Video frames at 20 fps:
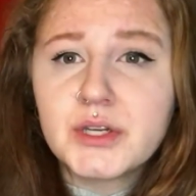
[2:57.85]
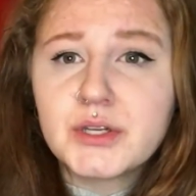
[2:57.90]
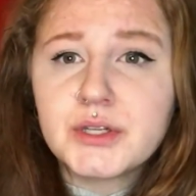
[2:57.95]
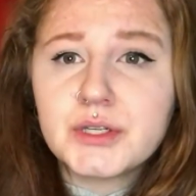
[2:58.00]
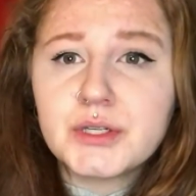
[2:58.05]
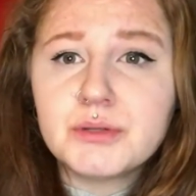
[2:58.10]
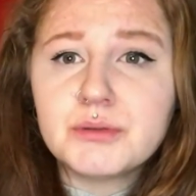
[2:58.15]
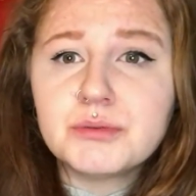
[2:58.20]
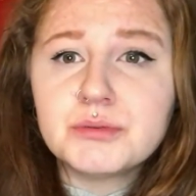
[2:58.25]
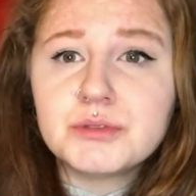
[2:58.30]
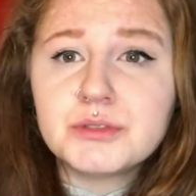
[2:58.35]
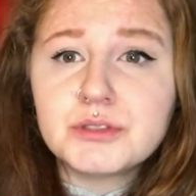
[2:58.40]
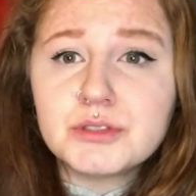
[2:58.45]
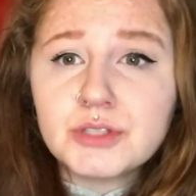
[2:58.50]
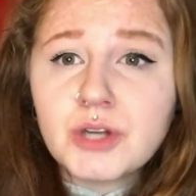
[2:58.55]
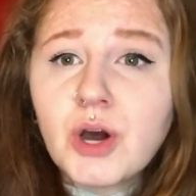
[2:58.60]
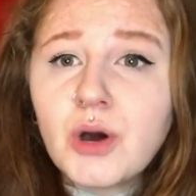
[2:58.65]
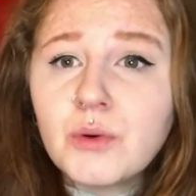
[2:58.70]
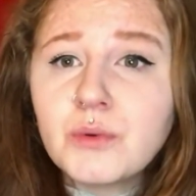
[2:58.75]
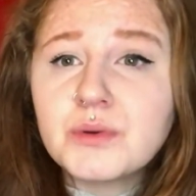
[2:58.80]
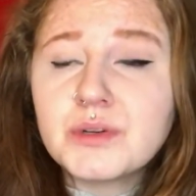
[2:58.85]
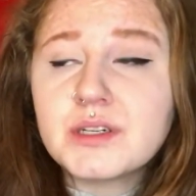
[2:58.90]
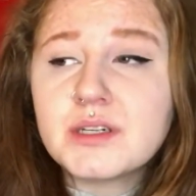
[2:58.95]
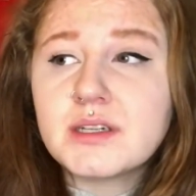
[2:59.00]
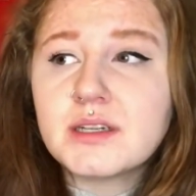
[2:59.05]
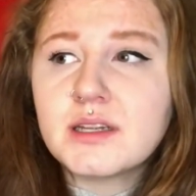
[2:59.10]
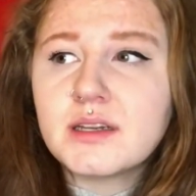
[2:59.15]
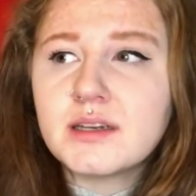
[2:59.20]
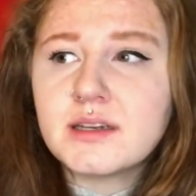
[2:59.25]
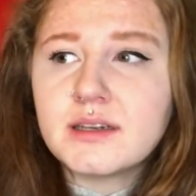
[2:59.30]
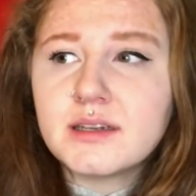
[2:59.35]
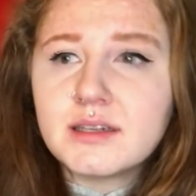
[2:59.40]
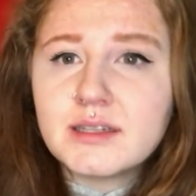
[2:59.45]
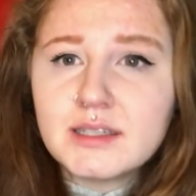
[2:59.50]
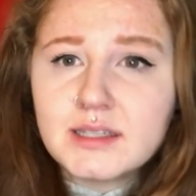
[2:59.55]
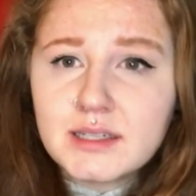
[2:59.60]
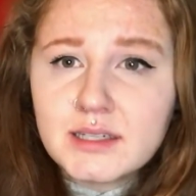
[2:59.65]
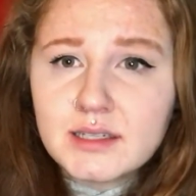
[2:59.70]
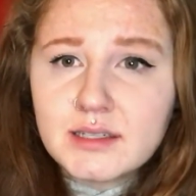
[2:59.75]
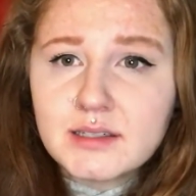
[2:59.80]
You don't
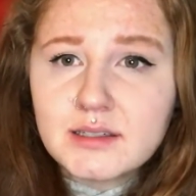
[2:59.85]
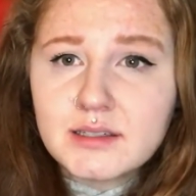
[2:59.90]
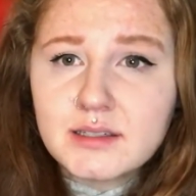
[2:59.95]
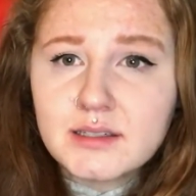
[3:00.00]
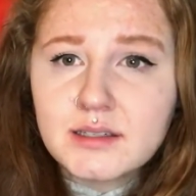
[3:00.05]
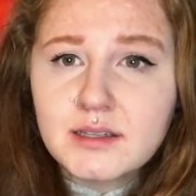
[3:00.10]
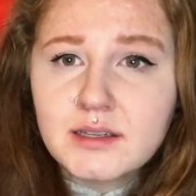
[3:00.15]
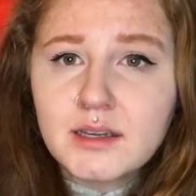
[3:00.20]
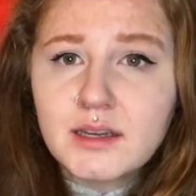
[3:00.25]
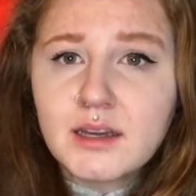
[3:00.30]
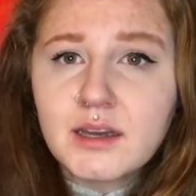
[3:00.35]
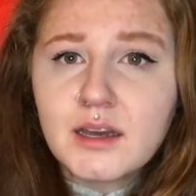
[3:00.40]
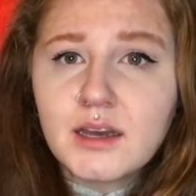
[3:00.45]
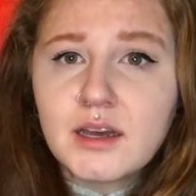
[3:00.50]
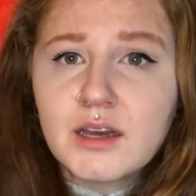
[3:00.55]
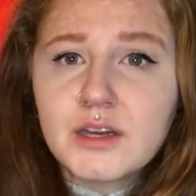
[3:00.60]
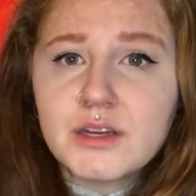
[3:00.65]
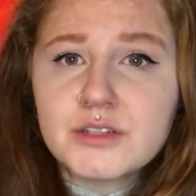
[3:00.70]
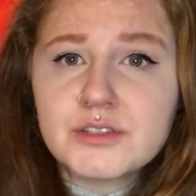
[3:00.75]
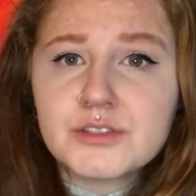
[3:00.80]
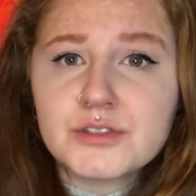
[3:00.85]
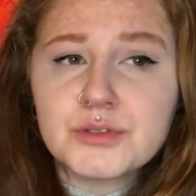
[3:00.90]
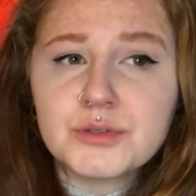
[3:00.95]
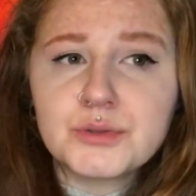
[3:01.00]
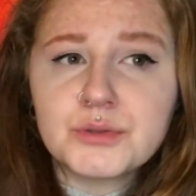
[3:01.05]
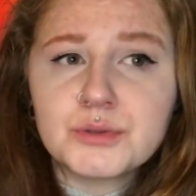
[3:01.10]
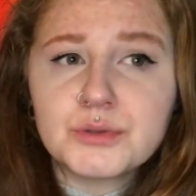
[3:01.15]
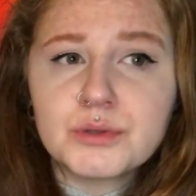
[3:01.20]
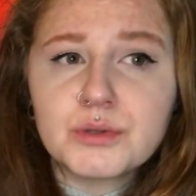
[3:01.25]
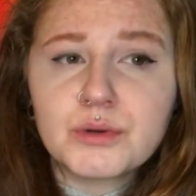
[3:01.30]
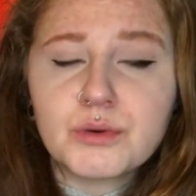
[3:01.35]
need to